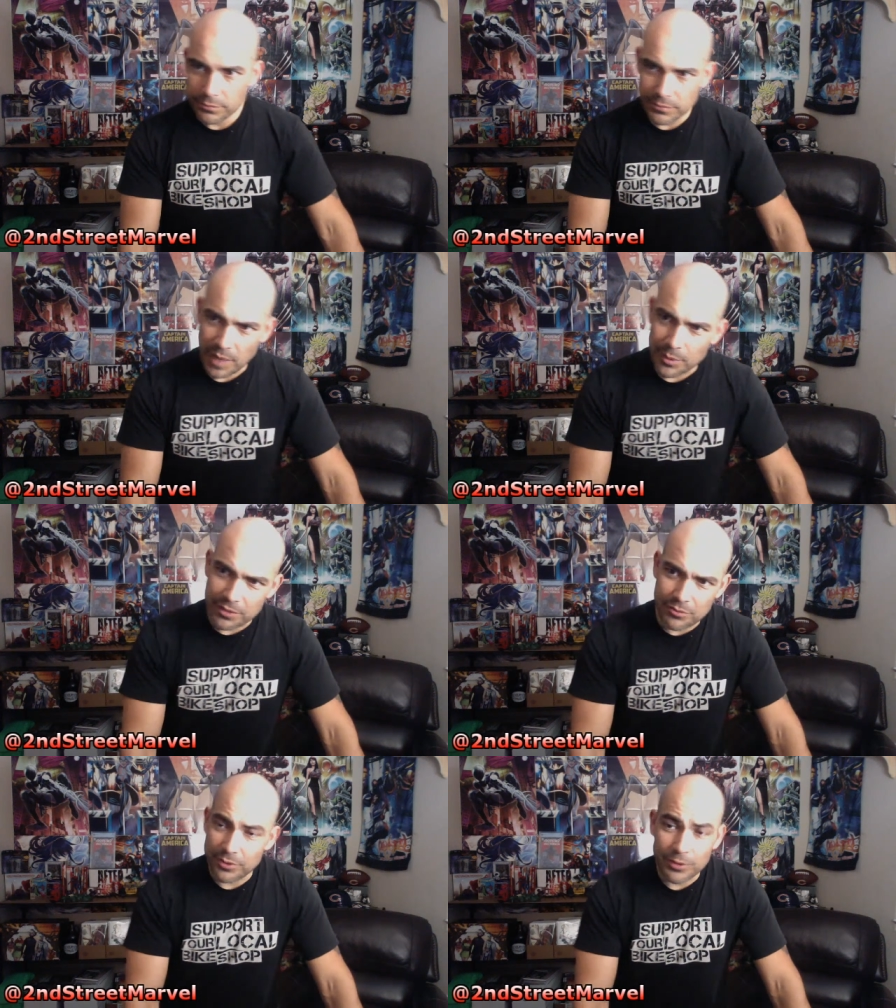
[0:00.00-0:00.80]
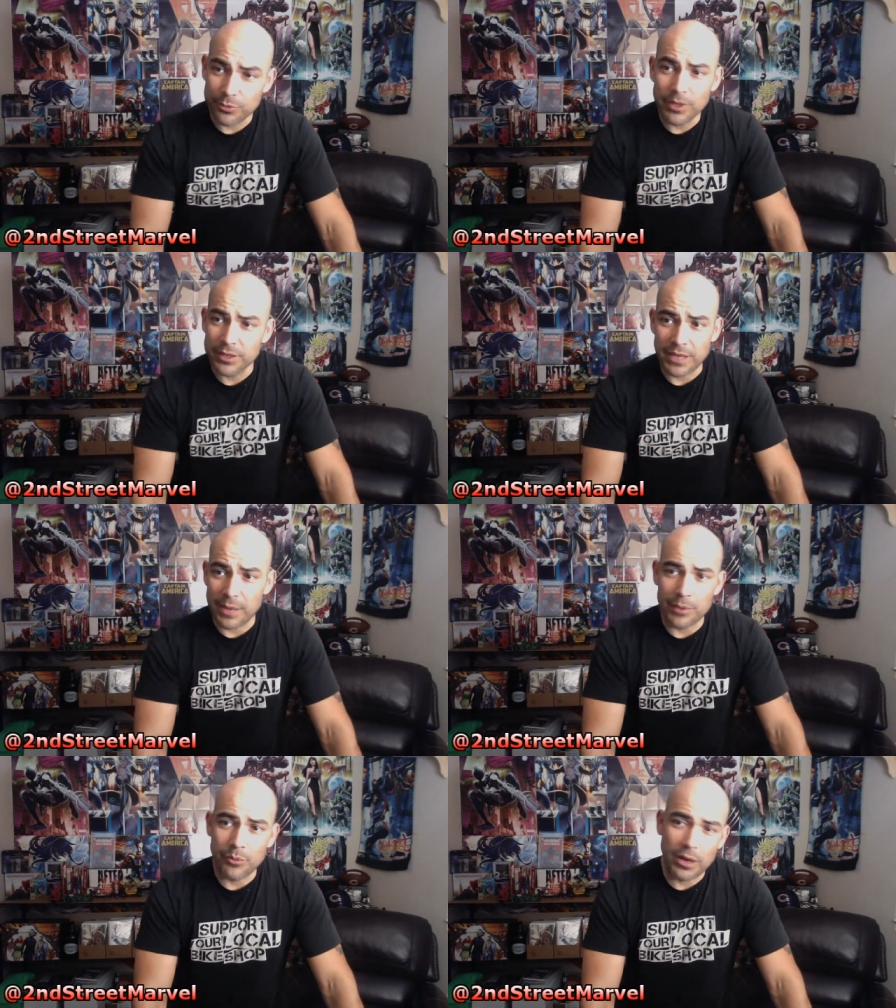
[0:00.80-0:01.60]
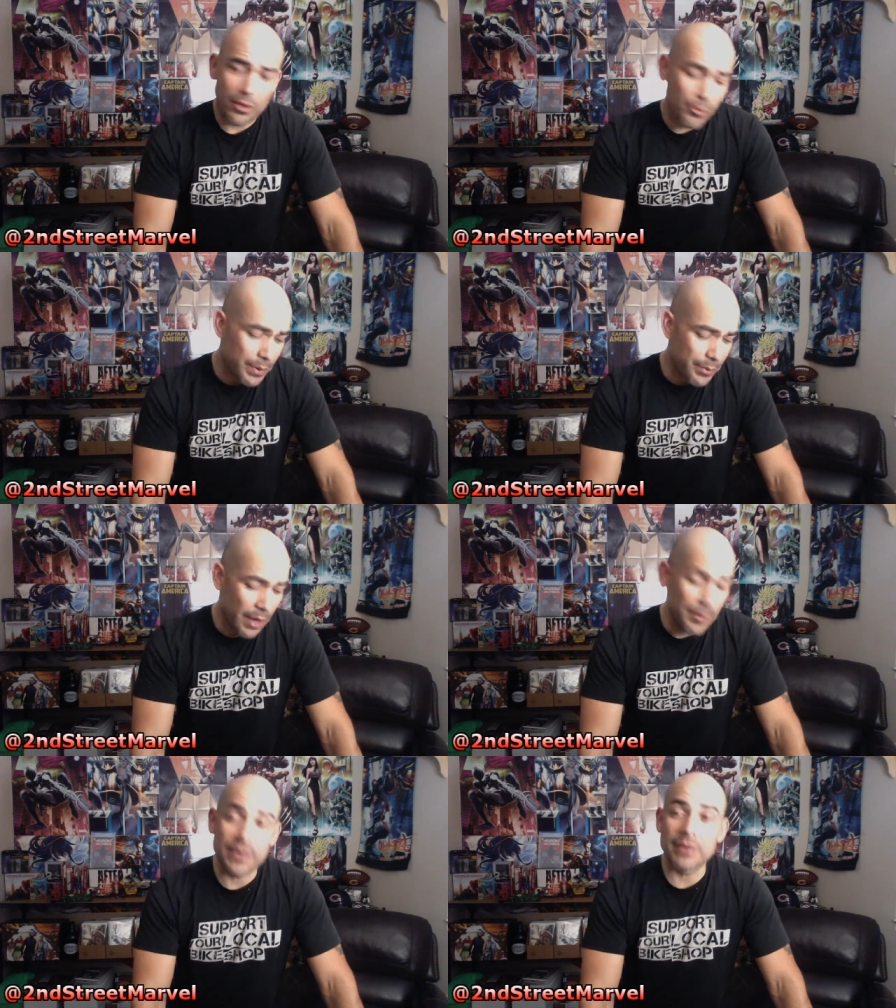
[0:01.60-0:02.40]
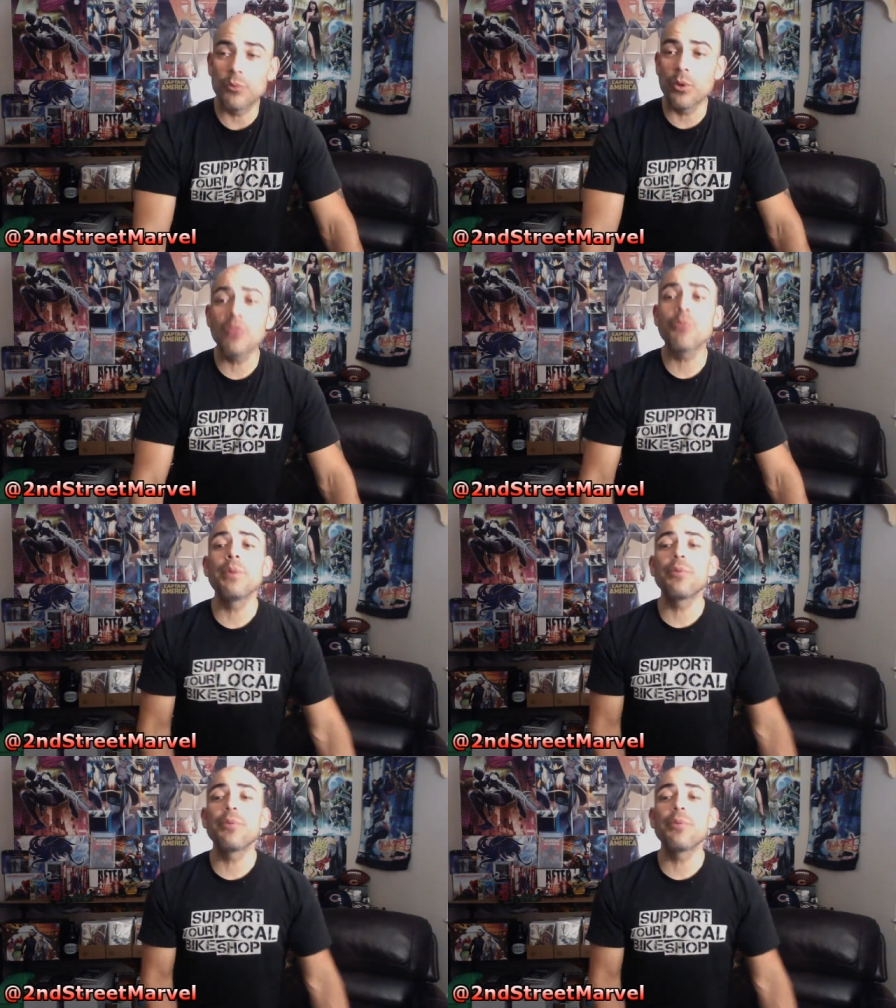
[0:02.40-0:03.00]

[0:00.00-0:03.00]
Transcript: other people